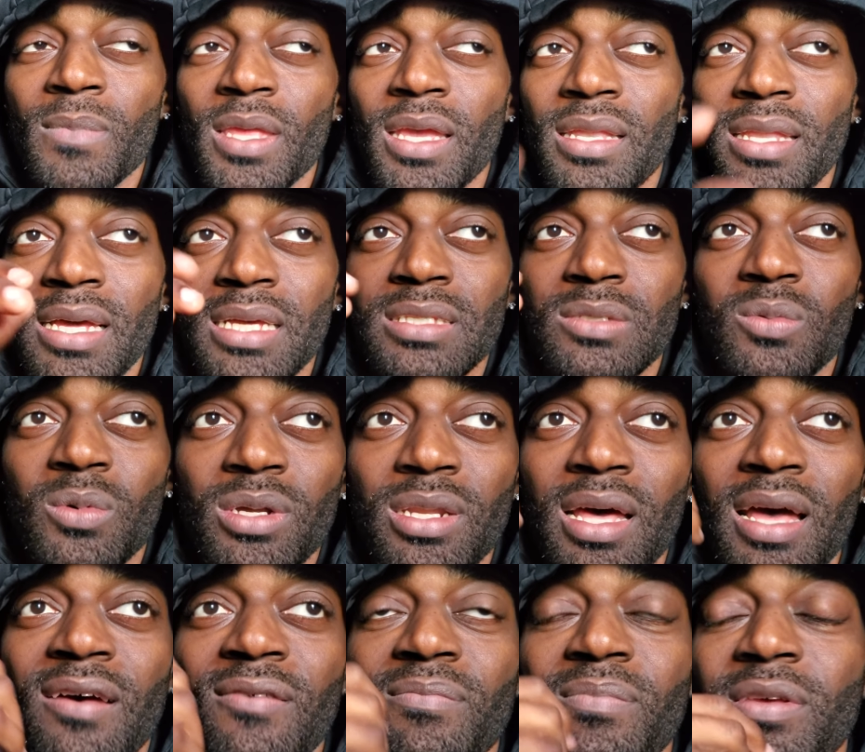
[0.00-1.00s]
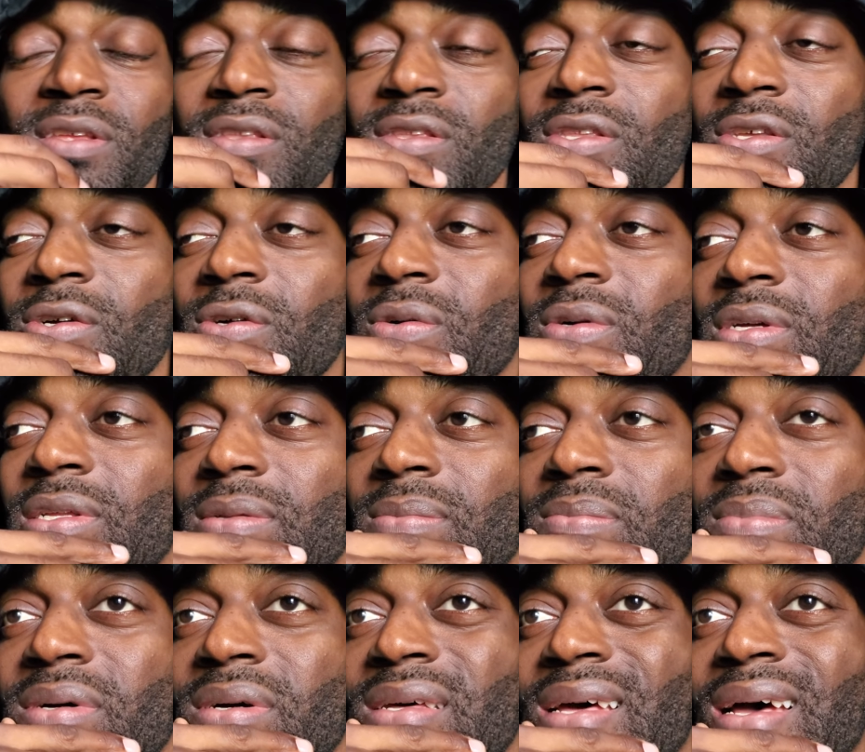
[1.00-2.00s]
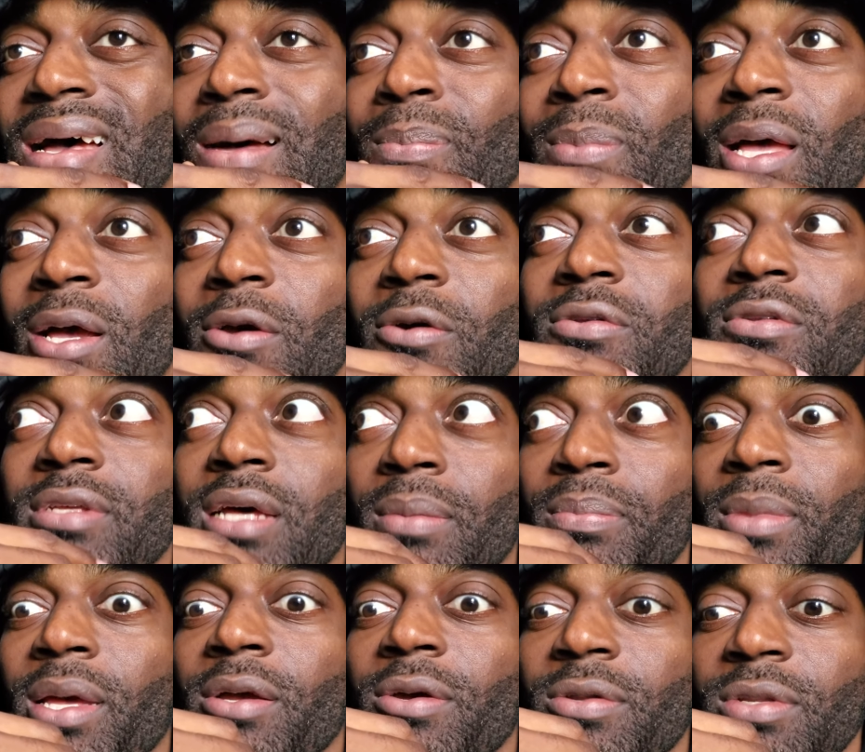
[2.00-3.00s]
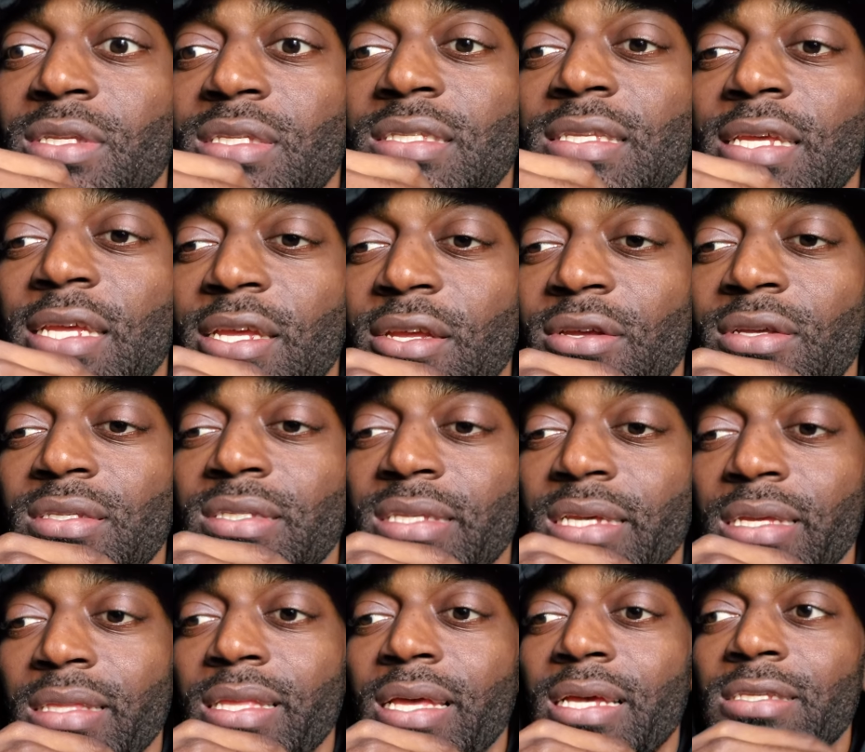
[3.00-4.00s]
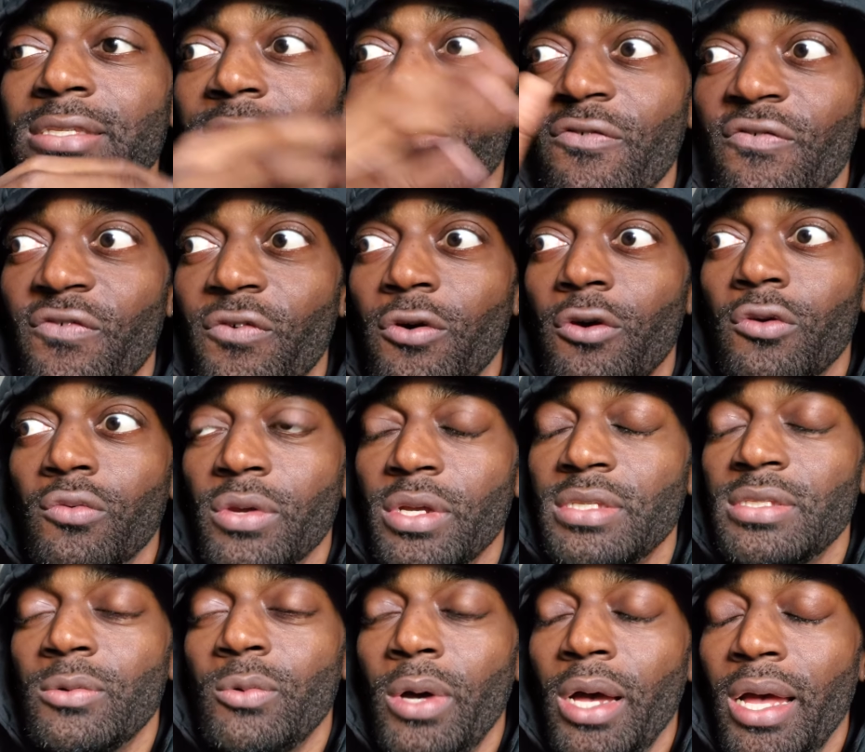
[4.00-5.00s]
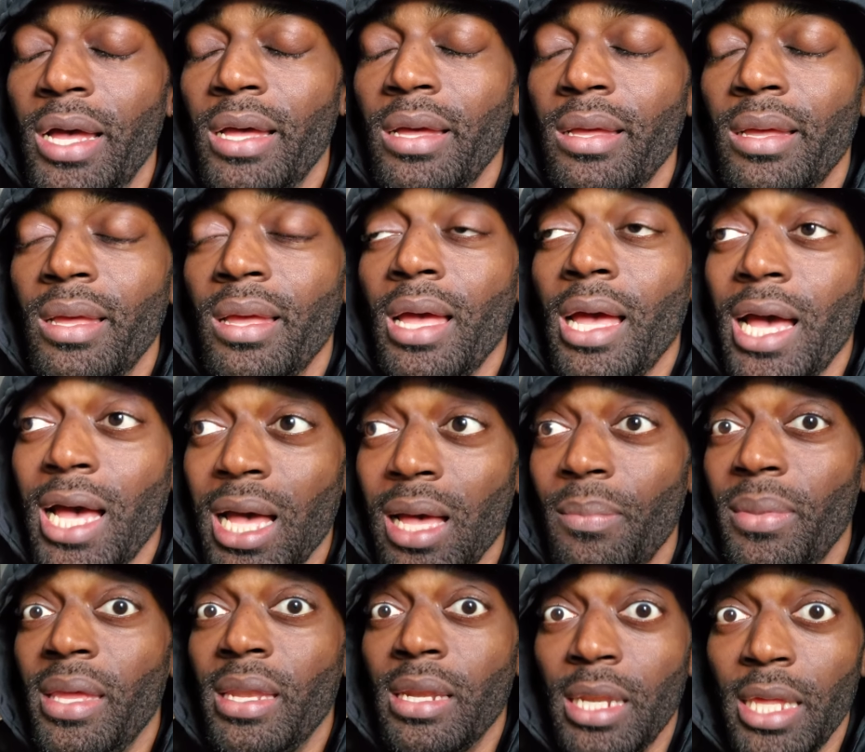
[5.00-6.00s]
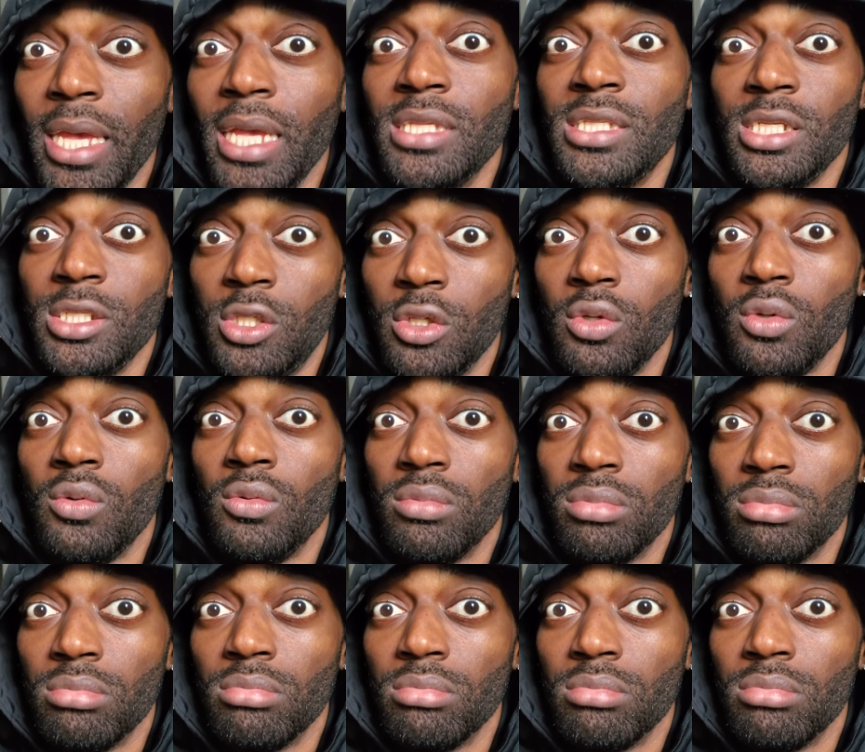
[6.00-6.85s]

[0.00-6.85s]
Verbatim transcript: And that's what I've been doing. But I'm not gonna I'm not gonna sit here and say that's the full reason why. I've been lazy too.